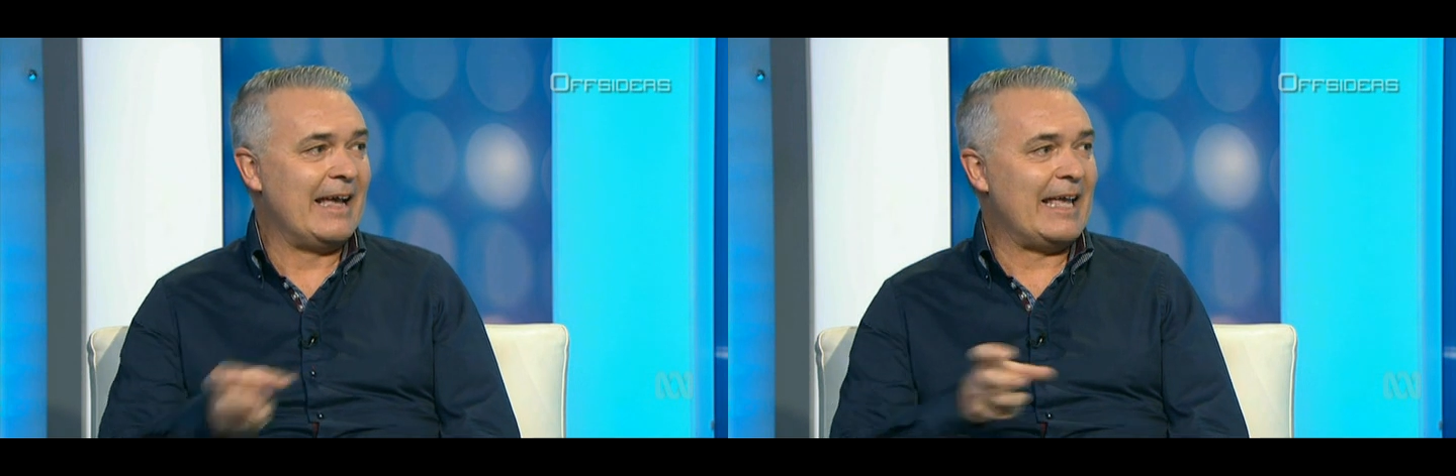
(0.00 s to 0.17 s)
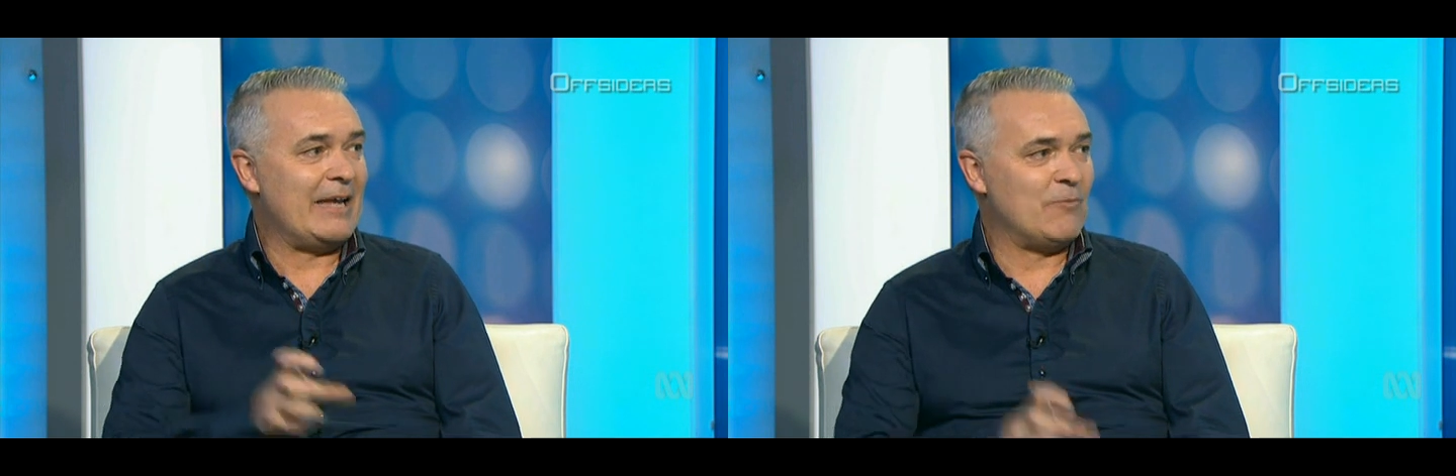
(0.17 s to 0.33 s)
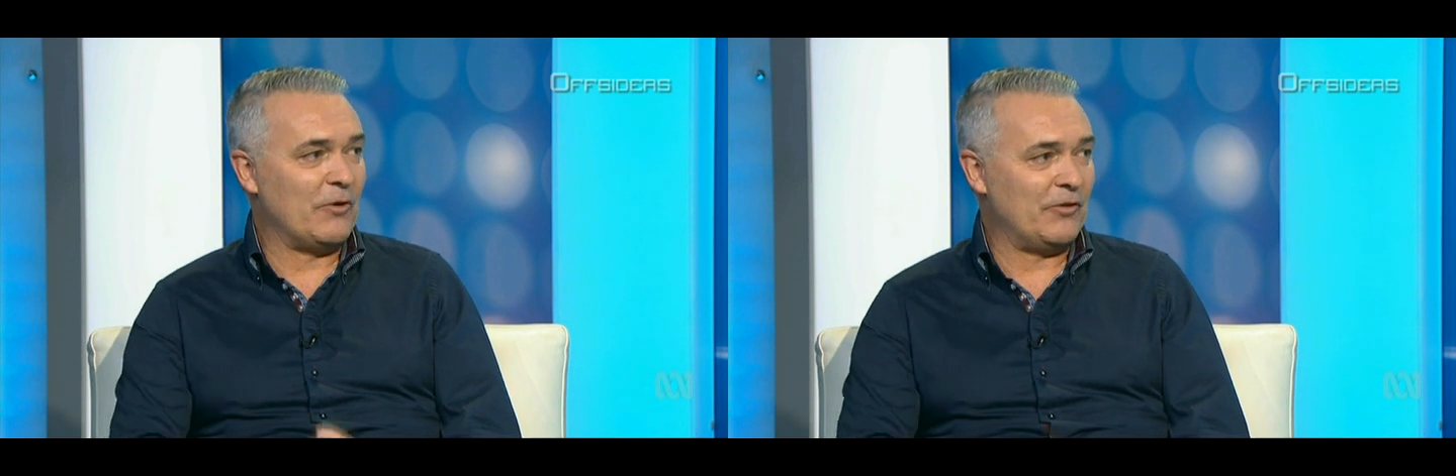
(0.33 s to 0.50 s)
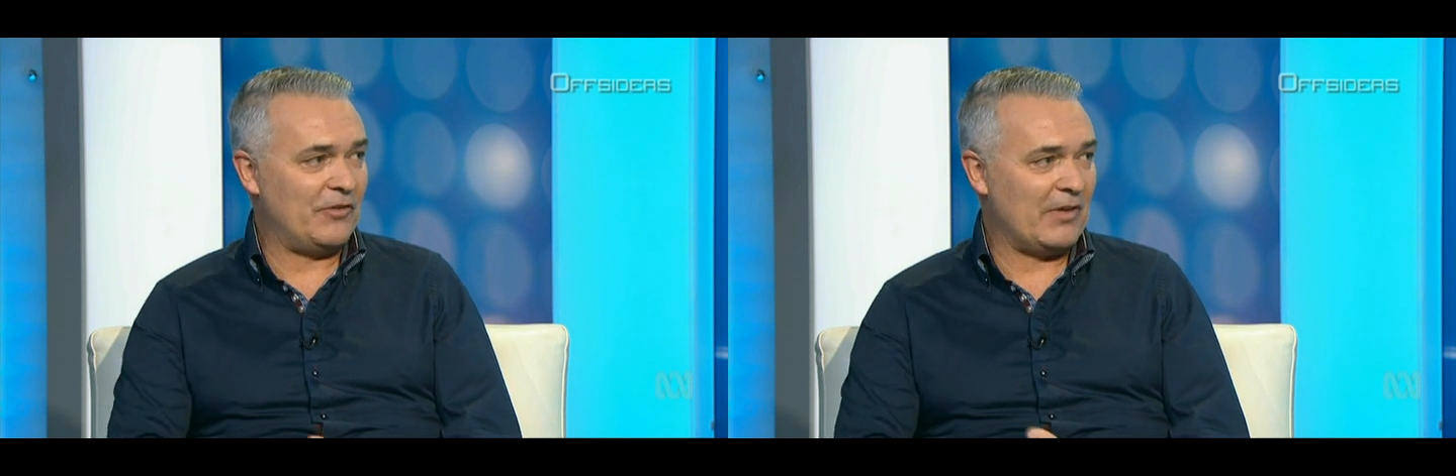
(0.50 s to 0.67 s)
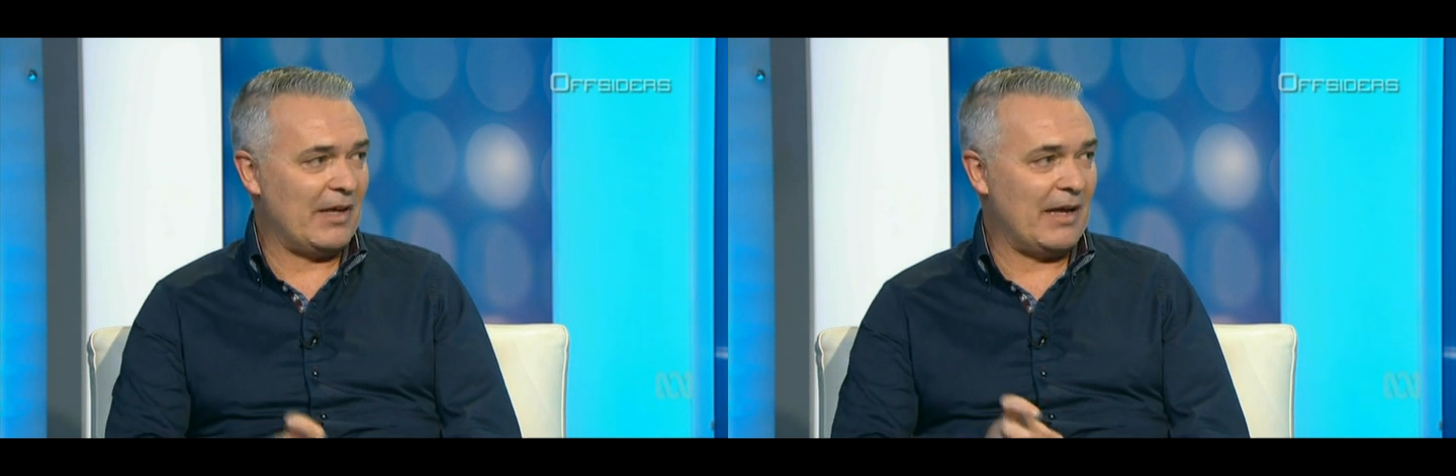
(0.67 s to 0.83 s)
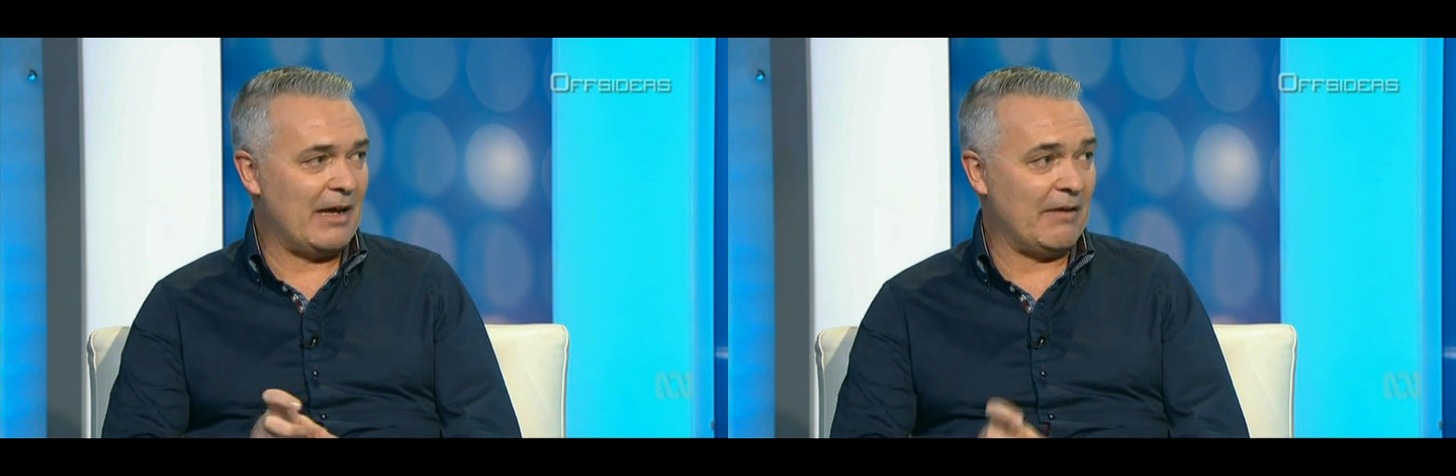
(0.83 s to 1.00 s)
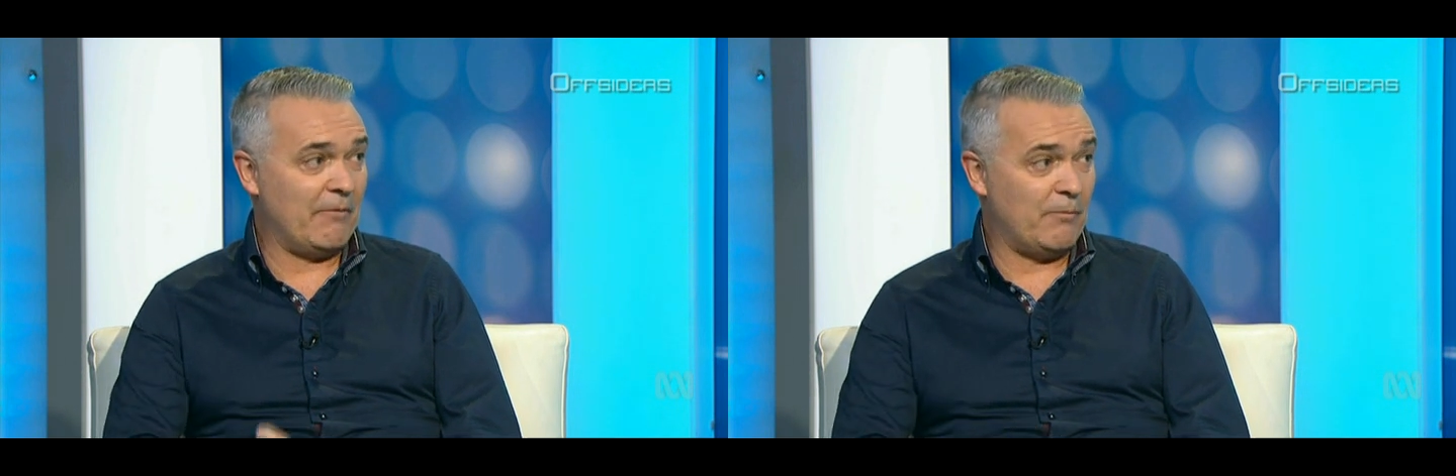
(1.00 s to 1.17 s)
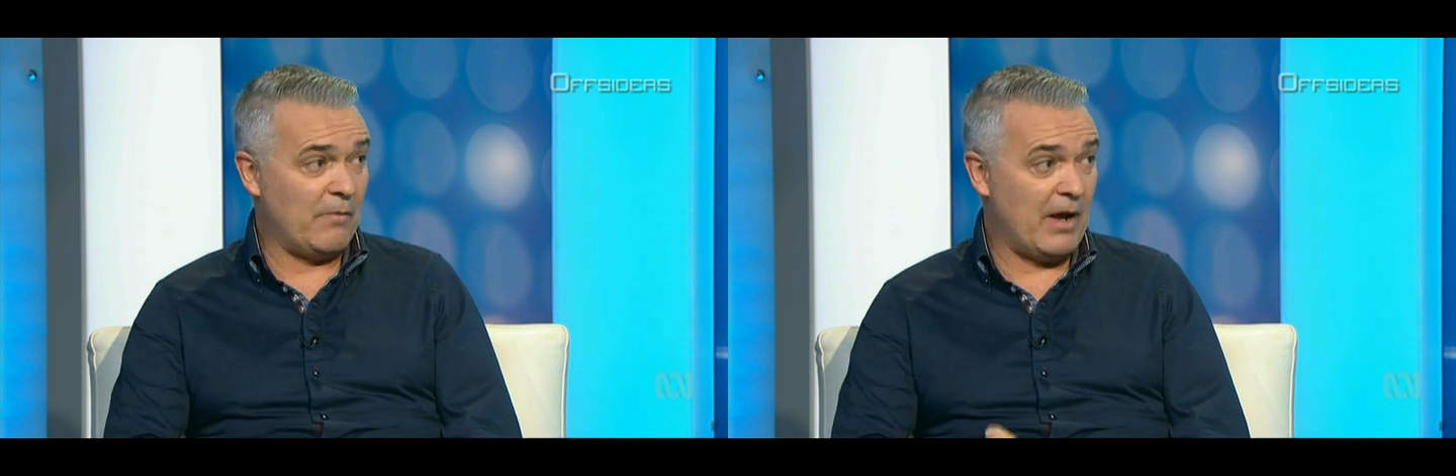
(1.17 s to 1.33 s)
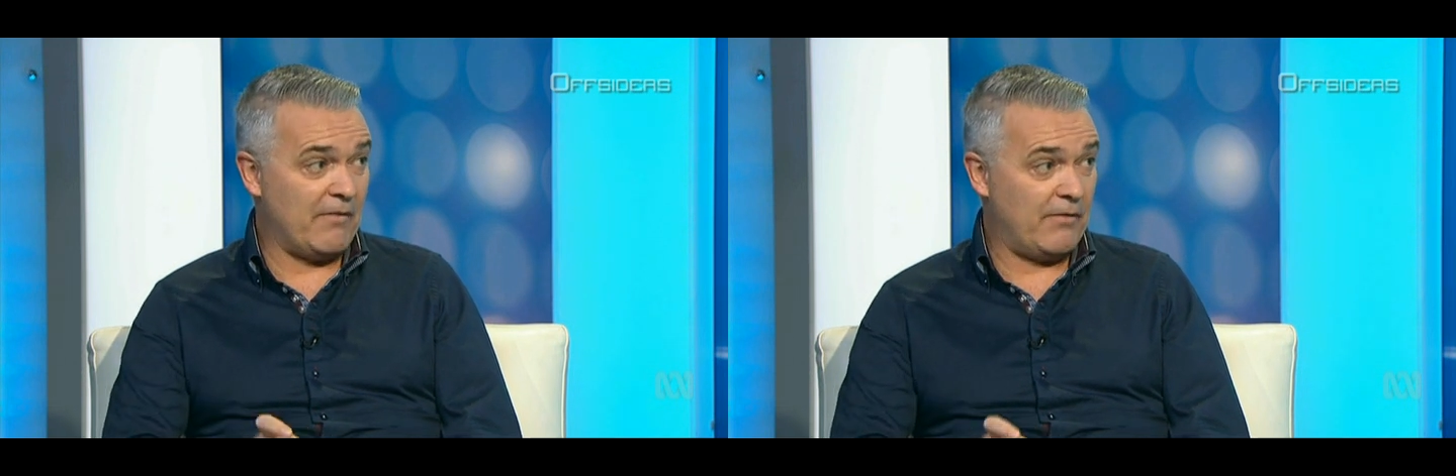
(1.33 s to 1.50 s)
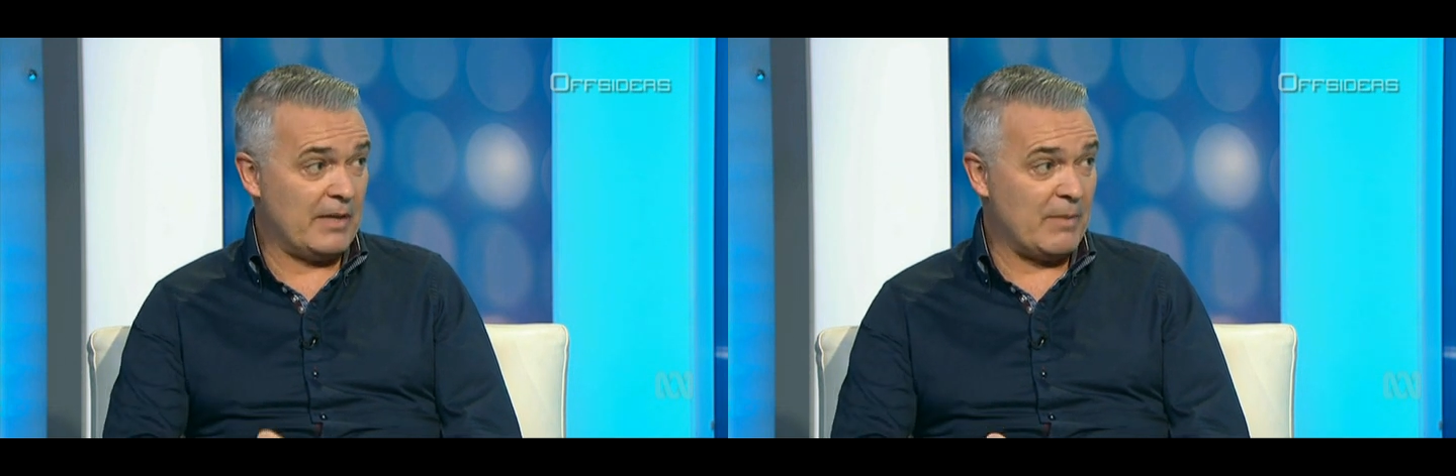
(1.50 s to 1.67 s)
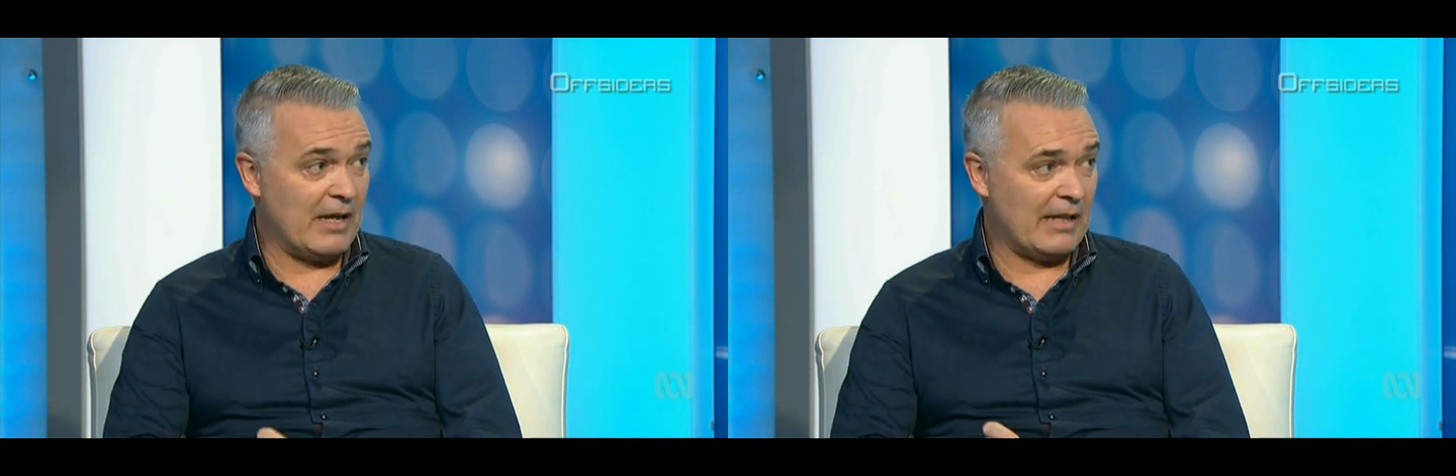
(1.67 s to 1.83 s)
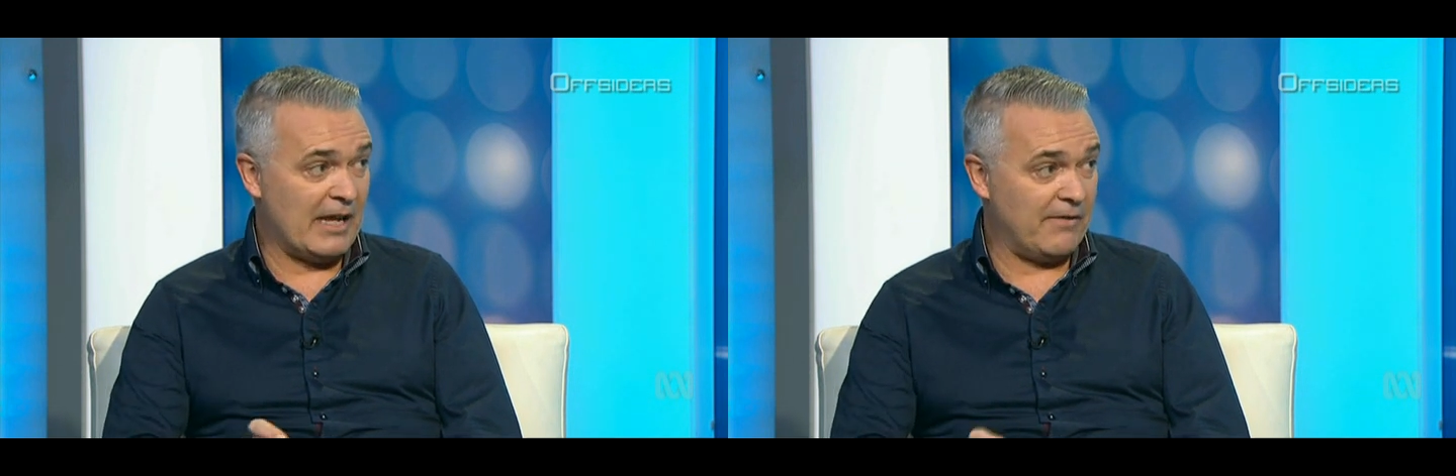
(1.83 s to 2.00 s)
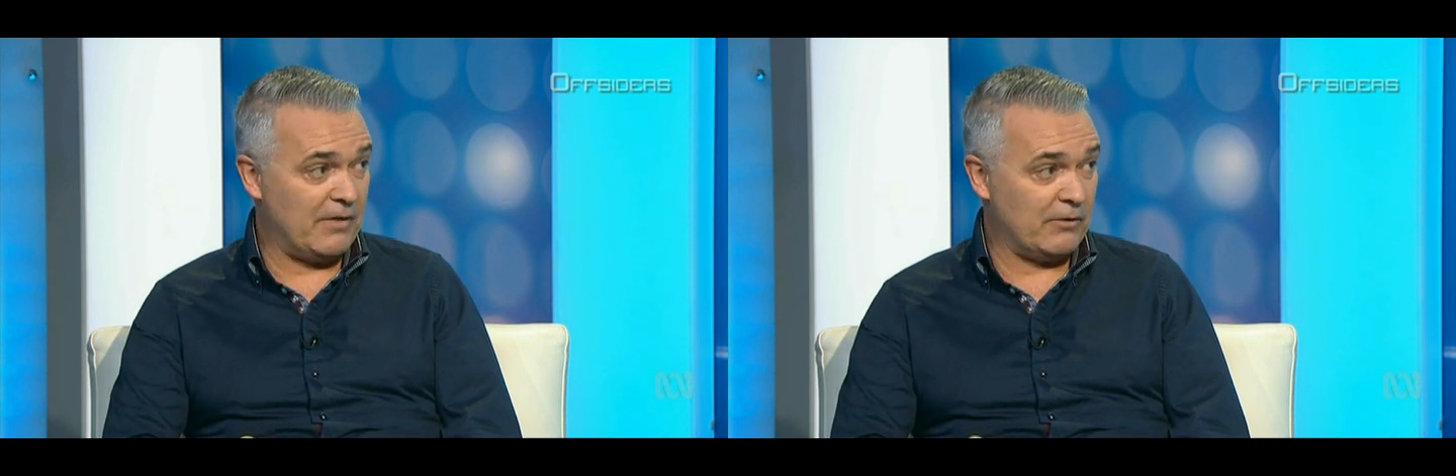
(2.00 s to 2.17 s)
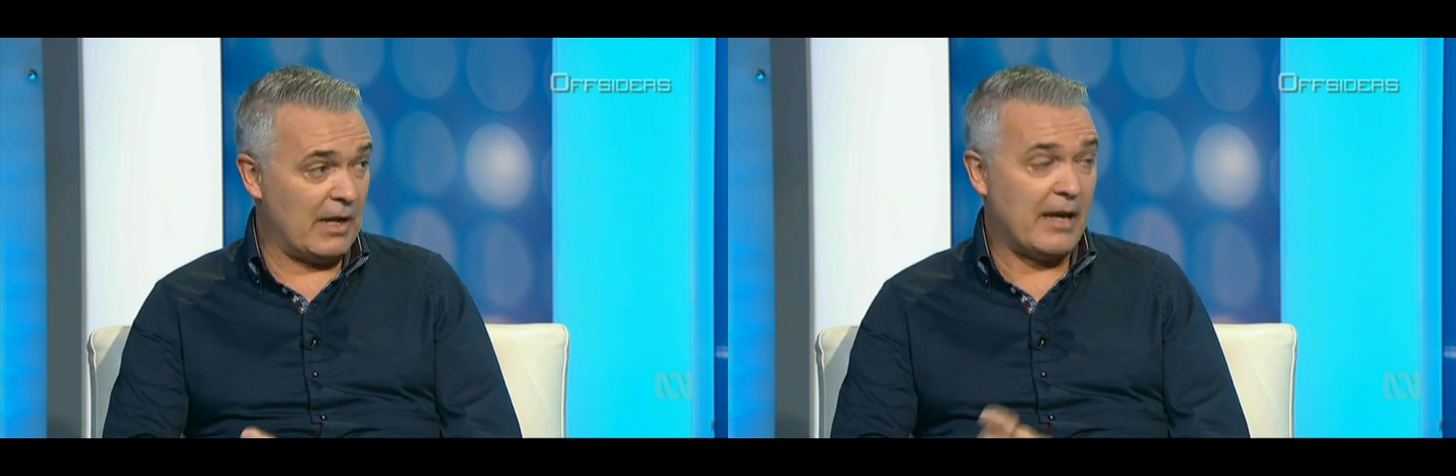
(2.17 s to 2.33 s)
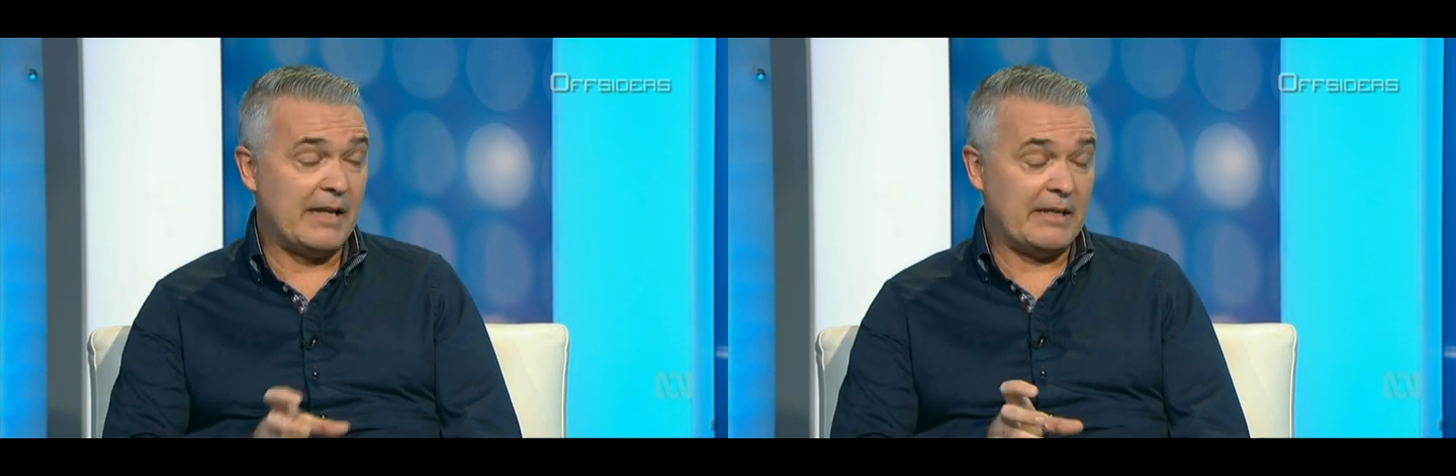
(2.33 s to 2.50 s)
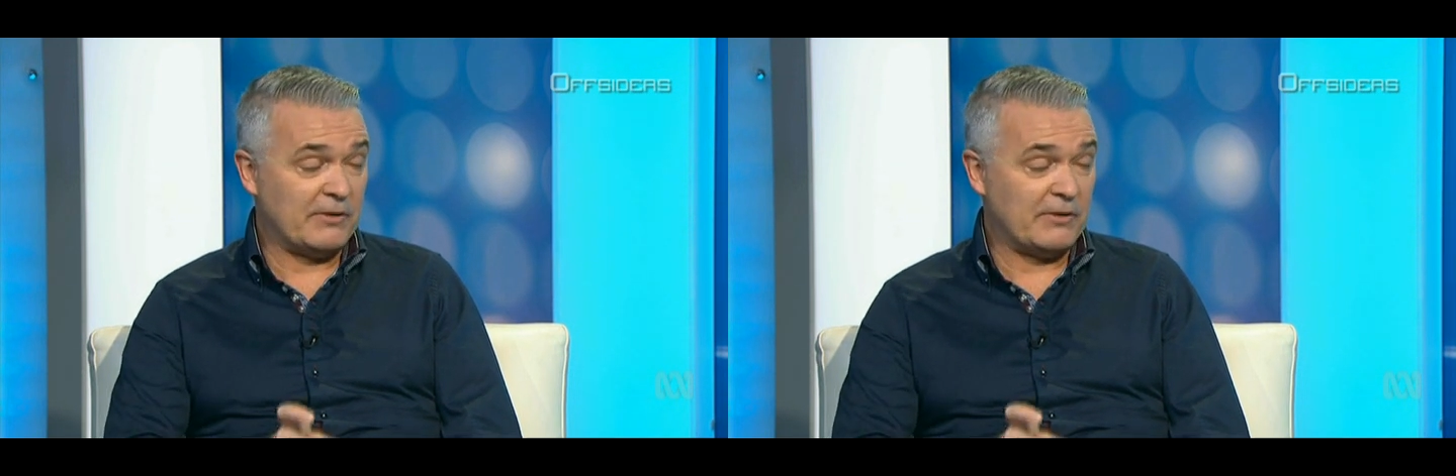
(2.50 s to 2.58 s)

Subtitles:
he wants a female AFL,